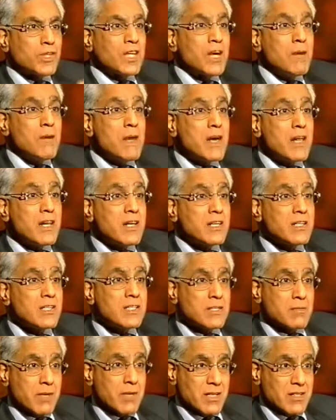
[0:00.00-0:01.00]
what the
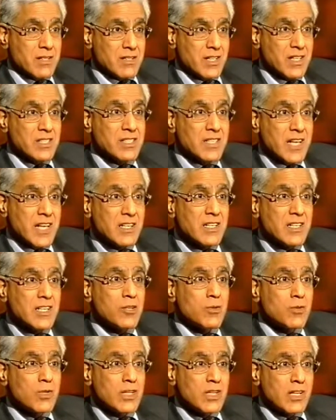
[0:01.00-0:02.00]
Americans meant? Is that
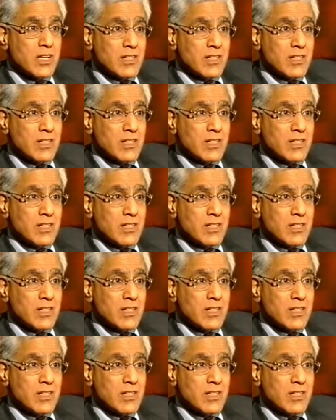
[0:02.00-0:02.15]
equally